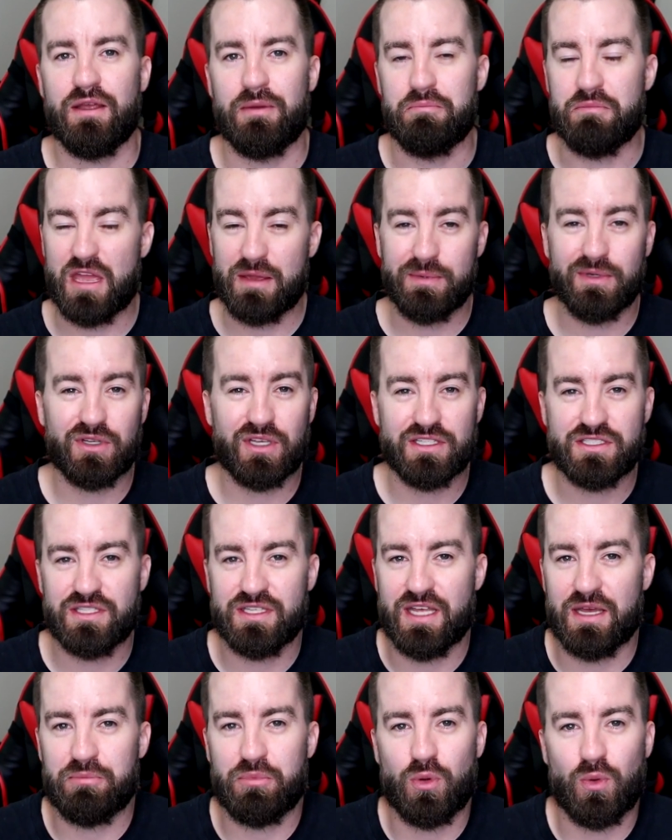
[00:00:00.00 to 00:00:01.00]
Maybe I'll get to
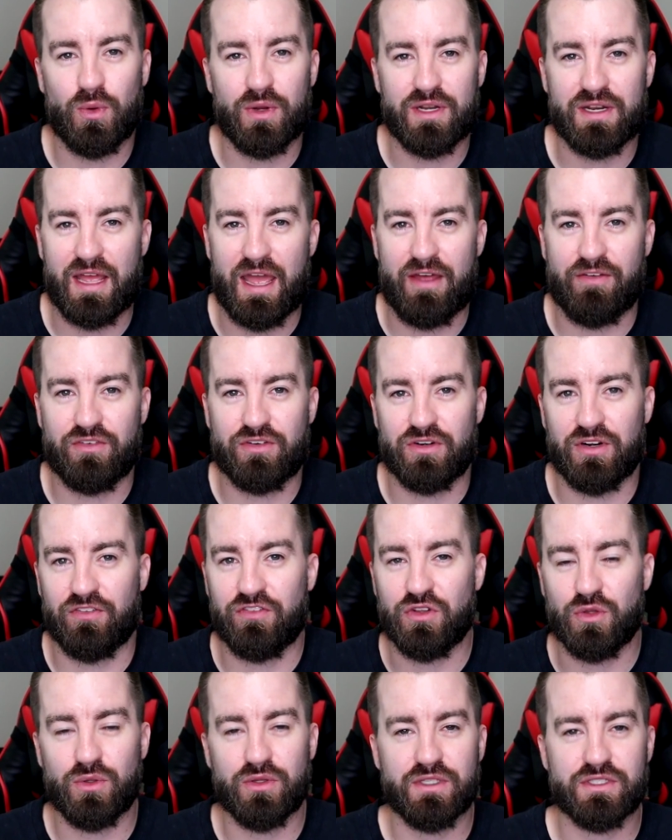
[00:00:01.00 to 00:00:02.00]
that point after a
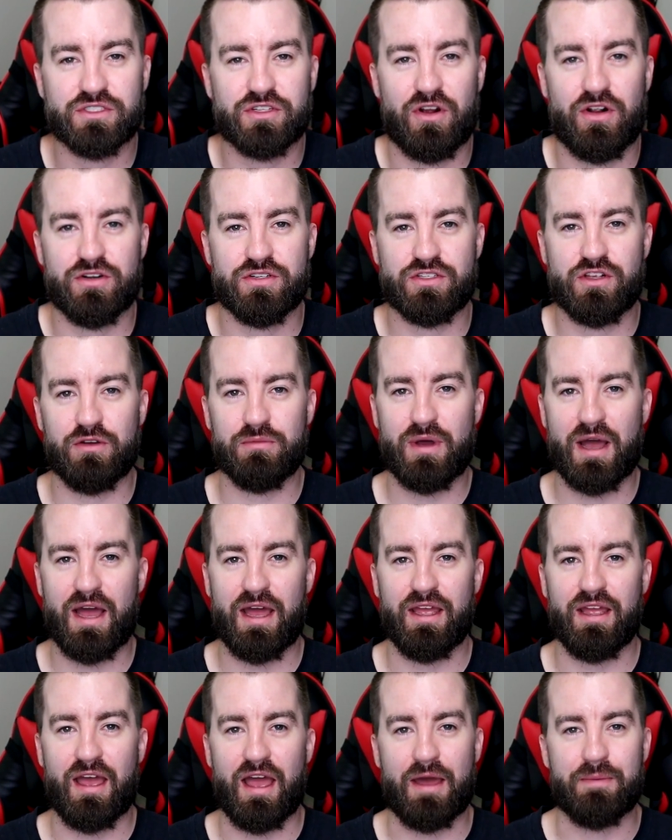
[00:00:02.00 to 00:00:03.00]
few of these cars go
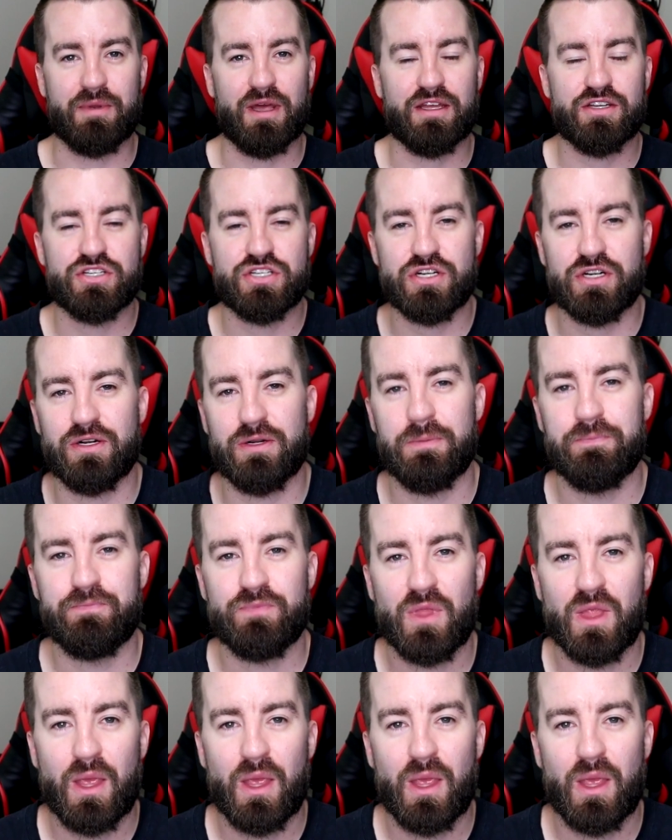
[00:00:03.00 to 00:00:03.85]
by, I'm not sure.